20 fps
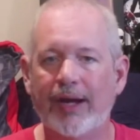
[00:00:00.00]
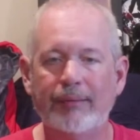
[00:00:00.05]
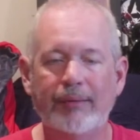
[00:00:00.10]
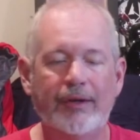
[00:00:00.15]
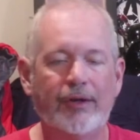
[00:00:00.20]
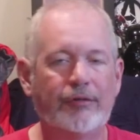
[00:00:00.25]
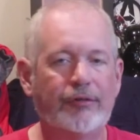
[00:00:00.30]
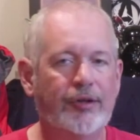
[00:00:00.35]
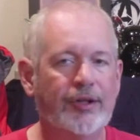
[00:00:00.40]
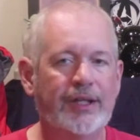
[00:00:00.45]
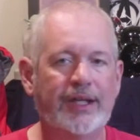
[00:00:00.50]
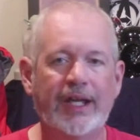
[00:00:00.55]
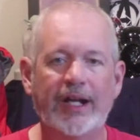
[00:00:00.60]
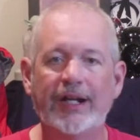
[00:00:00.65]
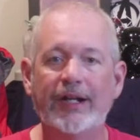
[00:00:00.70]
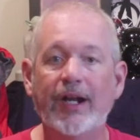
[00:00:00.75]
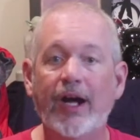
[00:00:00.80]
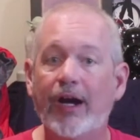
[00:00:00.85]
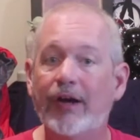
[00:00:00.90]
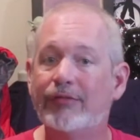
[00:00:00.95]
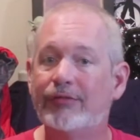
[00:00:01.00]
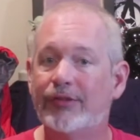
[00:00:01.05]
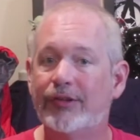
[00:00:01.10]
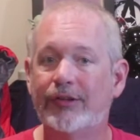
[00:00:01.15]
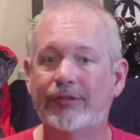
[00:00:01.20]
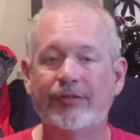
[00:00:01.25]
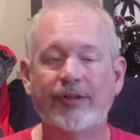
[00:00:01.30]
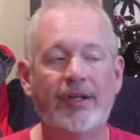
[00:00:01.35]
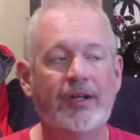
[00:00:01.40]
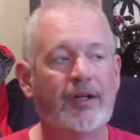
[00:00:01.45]
We don't really get enough
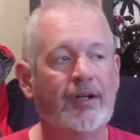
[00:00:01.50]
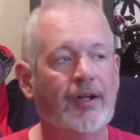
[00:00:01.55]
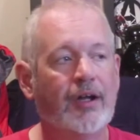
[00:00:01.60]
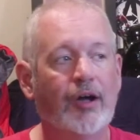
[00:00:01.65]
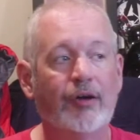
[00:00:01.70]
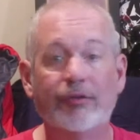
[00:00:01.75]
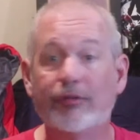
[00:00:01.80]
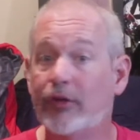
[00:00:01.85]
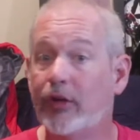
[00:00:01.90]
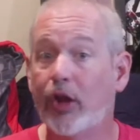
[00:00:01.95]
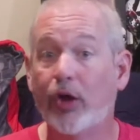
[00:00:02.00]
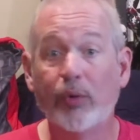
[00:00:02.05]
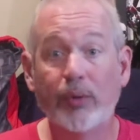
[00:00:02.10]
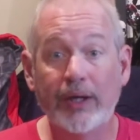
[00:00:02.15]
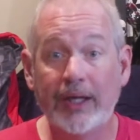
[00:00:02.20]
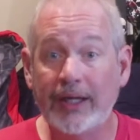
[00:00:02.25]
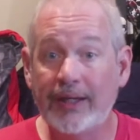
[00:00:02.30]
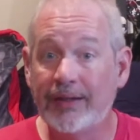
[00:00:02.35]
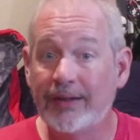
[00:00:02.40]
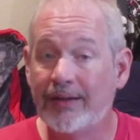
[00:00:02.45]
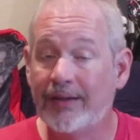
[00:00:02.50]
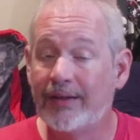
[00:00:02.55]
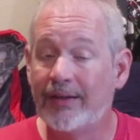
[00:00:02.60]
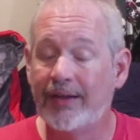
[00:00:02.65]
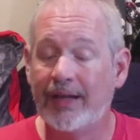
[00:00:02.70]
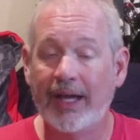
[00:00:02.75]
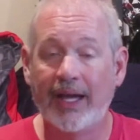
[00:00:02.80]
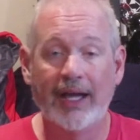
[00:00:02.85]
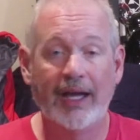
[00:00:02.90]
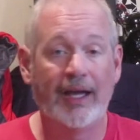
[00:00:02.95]
of, of Chloe
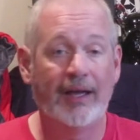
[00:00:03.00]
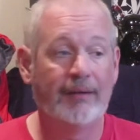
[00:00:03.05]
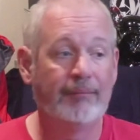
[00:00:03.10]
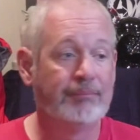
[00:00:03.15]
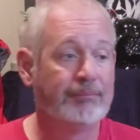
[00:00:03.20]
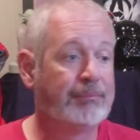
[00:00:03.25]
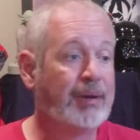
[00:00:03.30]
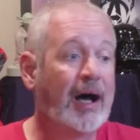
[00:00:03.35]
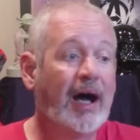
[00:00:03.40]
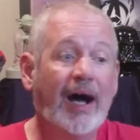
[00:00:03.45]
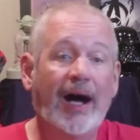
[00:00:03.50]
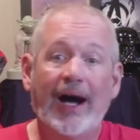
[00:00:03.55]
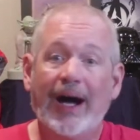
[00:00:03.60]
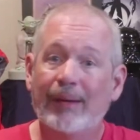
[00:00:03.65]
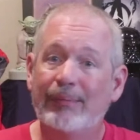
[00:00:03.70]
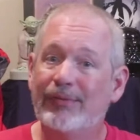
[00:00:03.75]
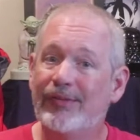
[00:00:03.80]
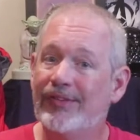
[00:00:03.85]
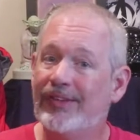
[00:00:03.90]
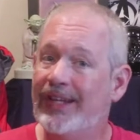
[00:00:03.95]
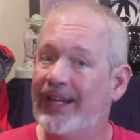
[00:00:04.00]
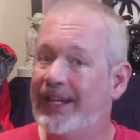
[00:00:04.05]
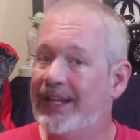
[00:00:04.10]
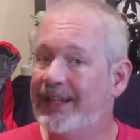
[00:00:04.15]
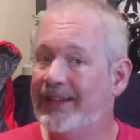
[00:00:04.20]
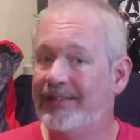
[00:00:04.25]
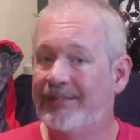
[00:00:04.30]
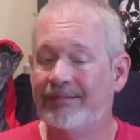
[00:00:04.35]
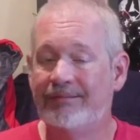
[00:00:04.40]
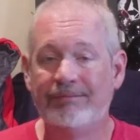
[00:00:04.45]
and Pops
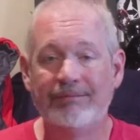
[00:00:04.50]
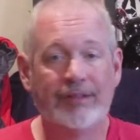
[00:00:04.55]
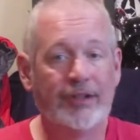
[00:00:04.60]
and,